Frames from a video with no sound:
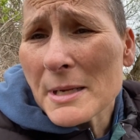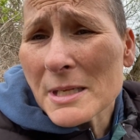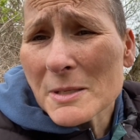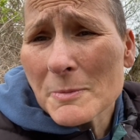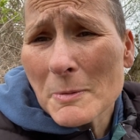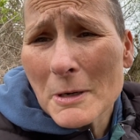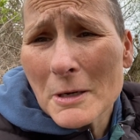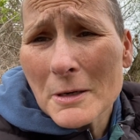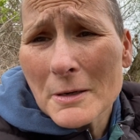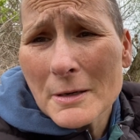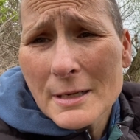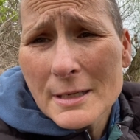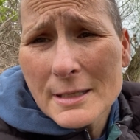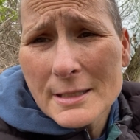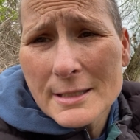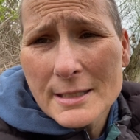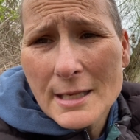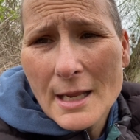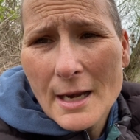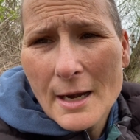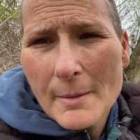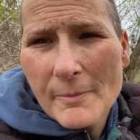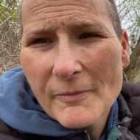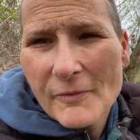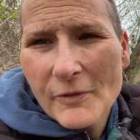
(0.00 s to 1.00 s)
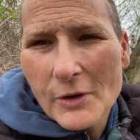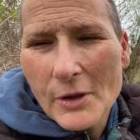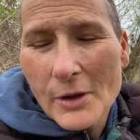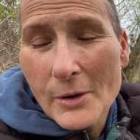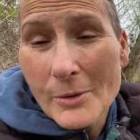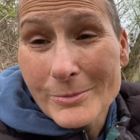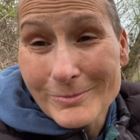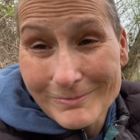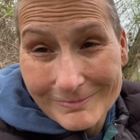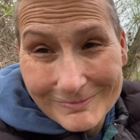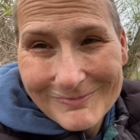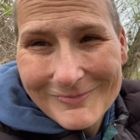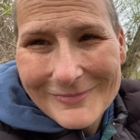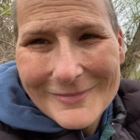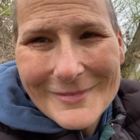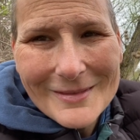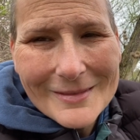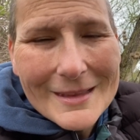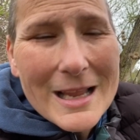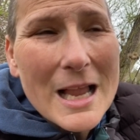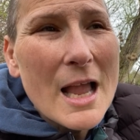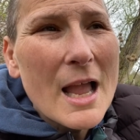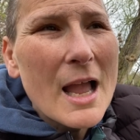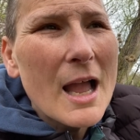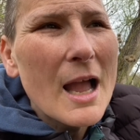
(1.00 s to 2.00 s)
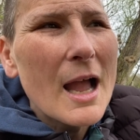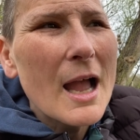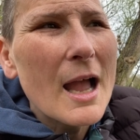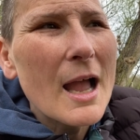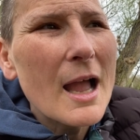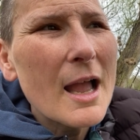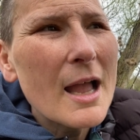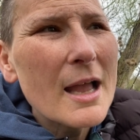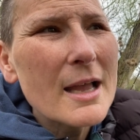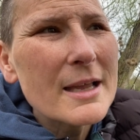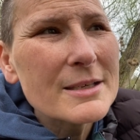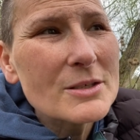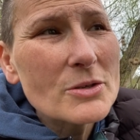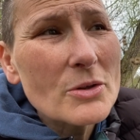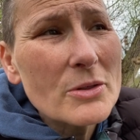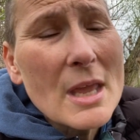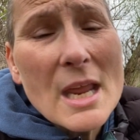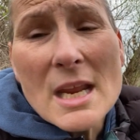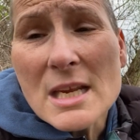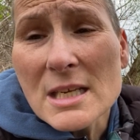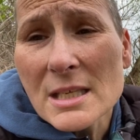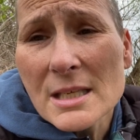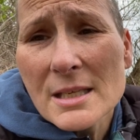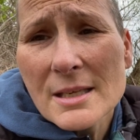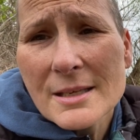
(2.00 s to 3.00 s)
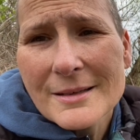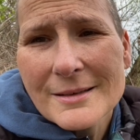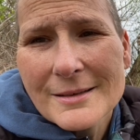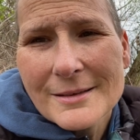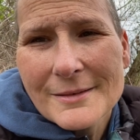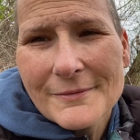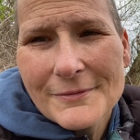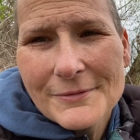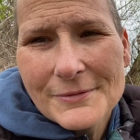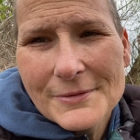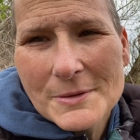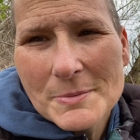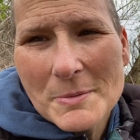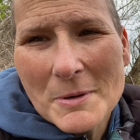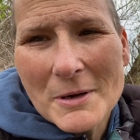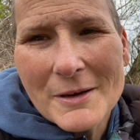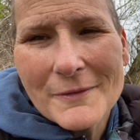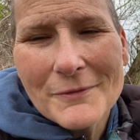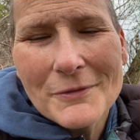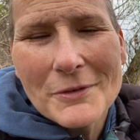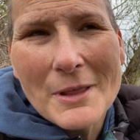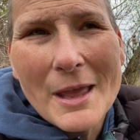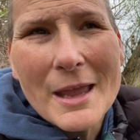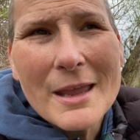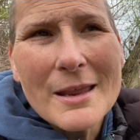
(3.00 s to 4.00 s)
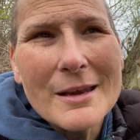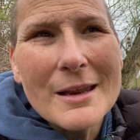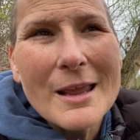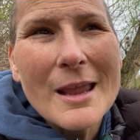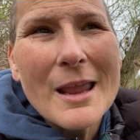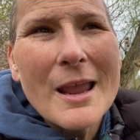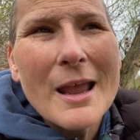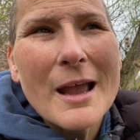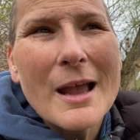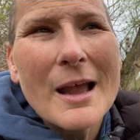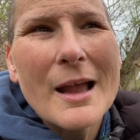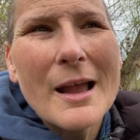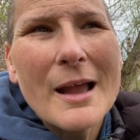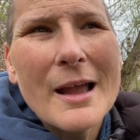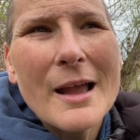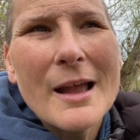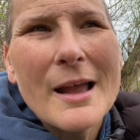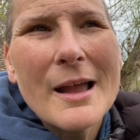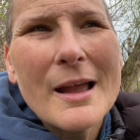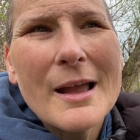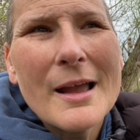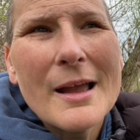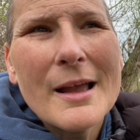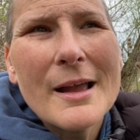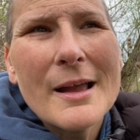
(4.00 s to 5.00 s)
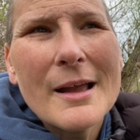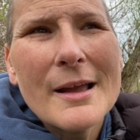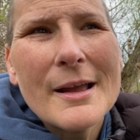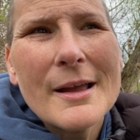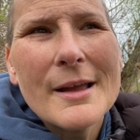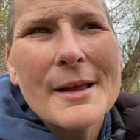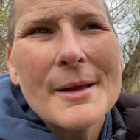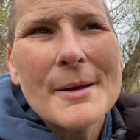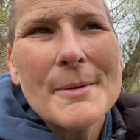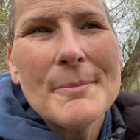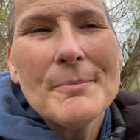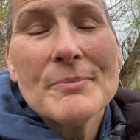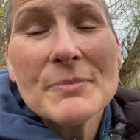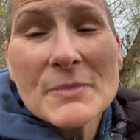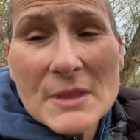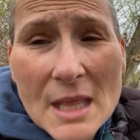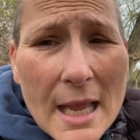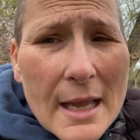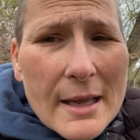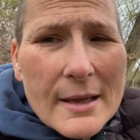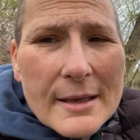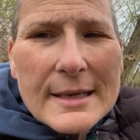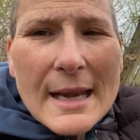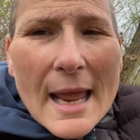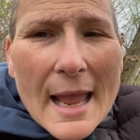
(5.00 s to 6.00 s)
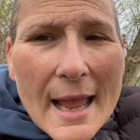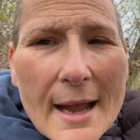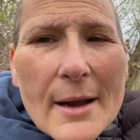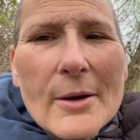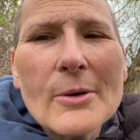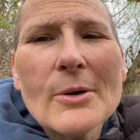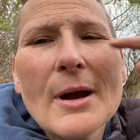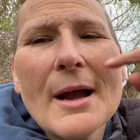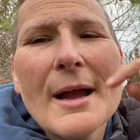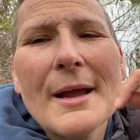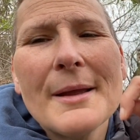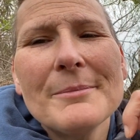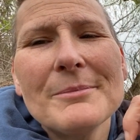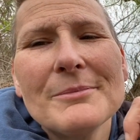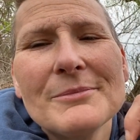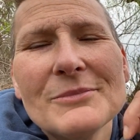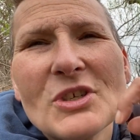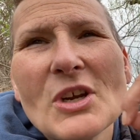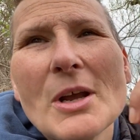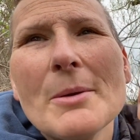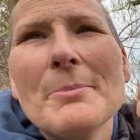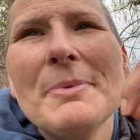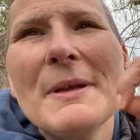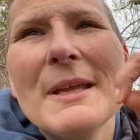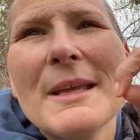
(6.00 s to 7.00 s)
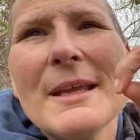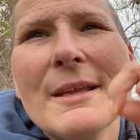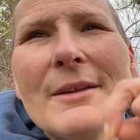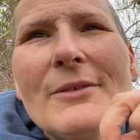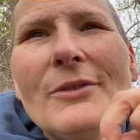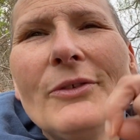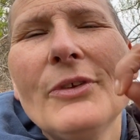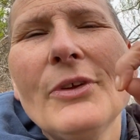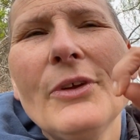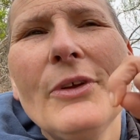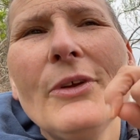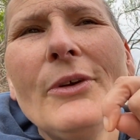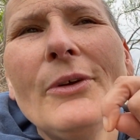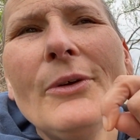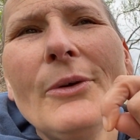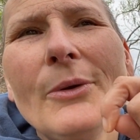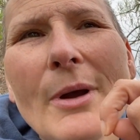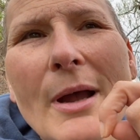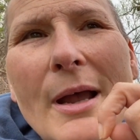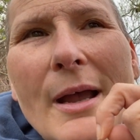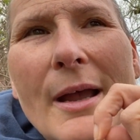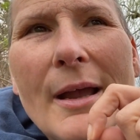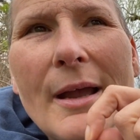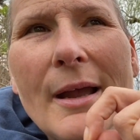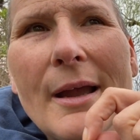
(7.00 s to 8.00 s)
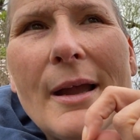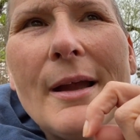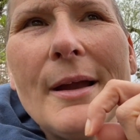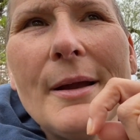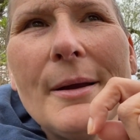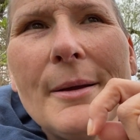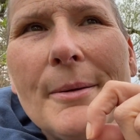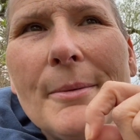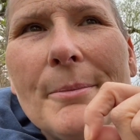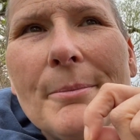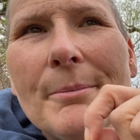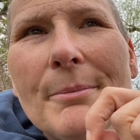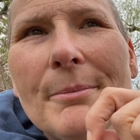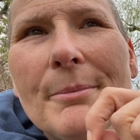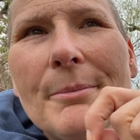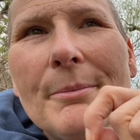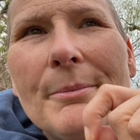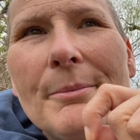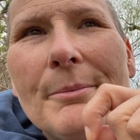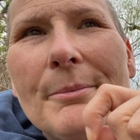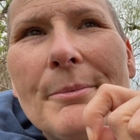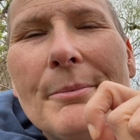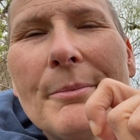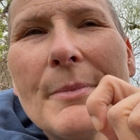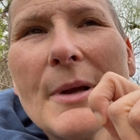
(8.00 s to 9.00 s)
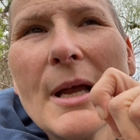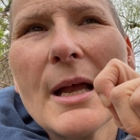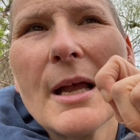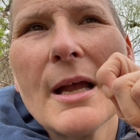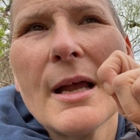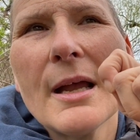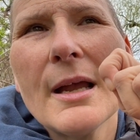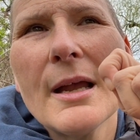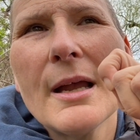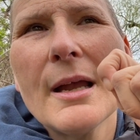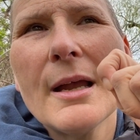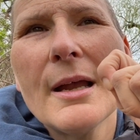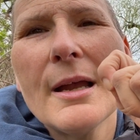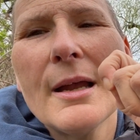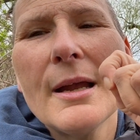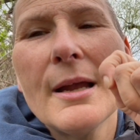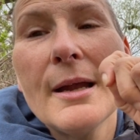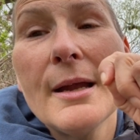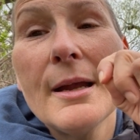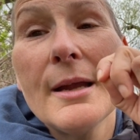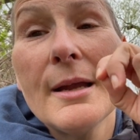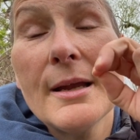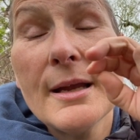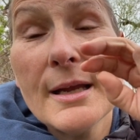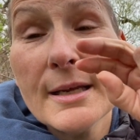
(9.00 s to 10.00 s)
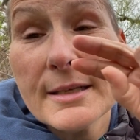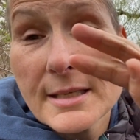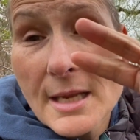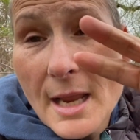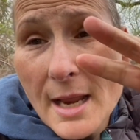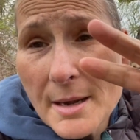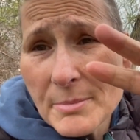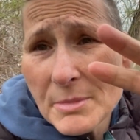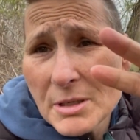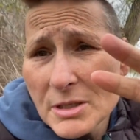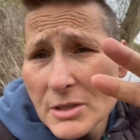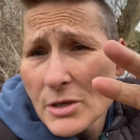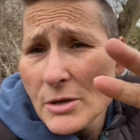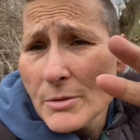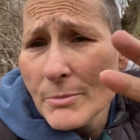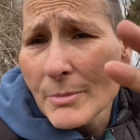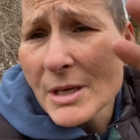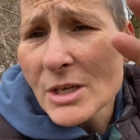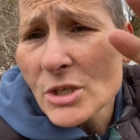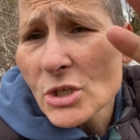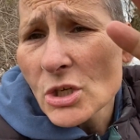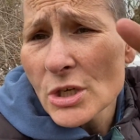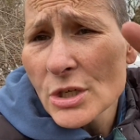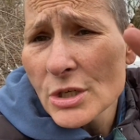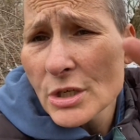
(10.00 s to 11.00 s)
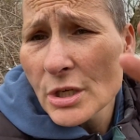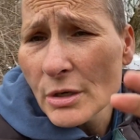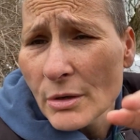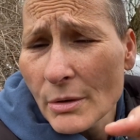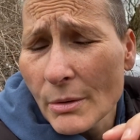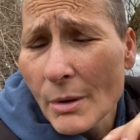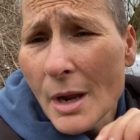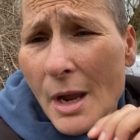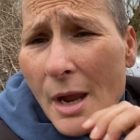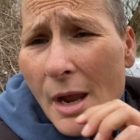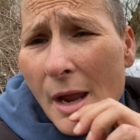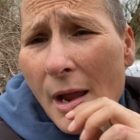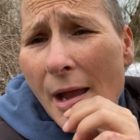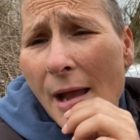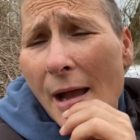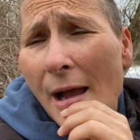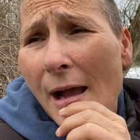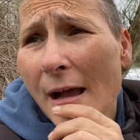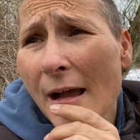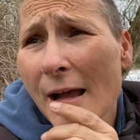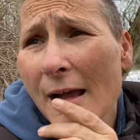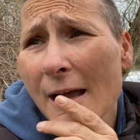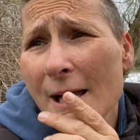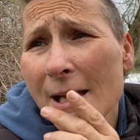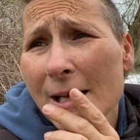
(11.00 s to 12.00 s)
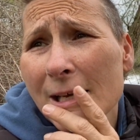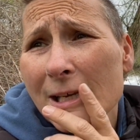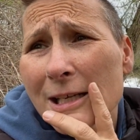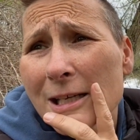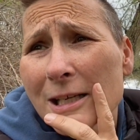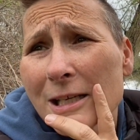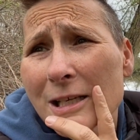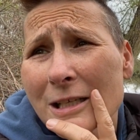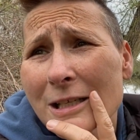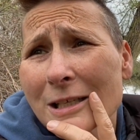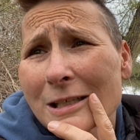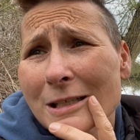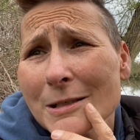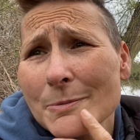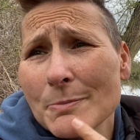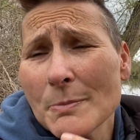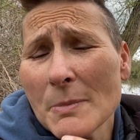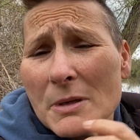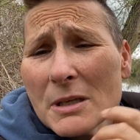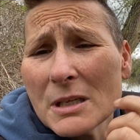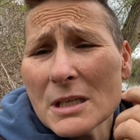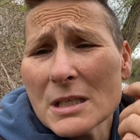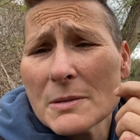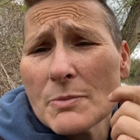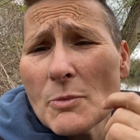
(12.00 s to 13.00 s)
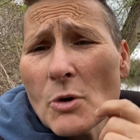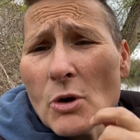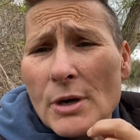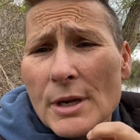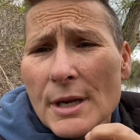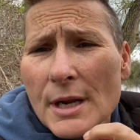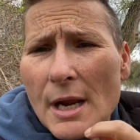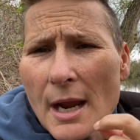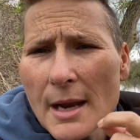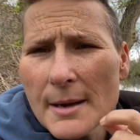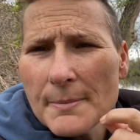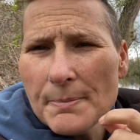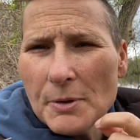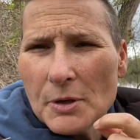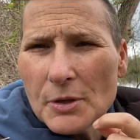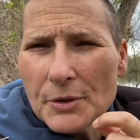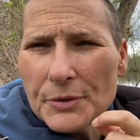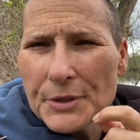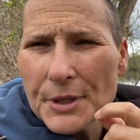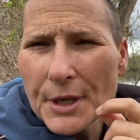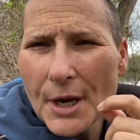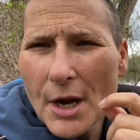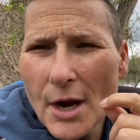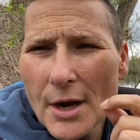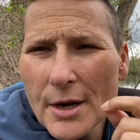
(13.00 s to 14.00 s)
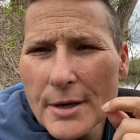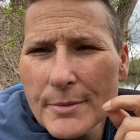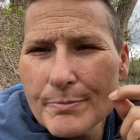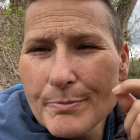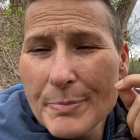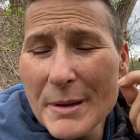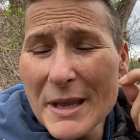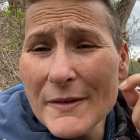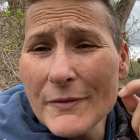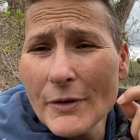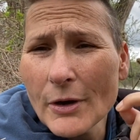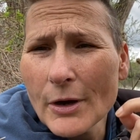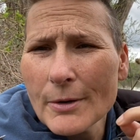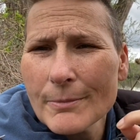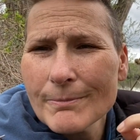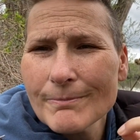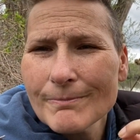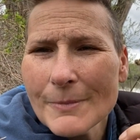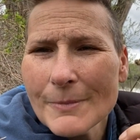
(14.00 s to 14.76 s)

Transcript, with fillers: spirit has set up for you. Uh, so thanks, spirit, for that. Um, now, now I'm jumping into um, uh, assignment two, mission two. Uh, this morning I pulled the card beaver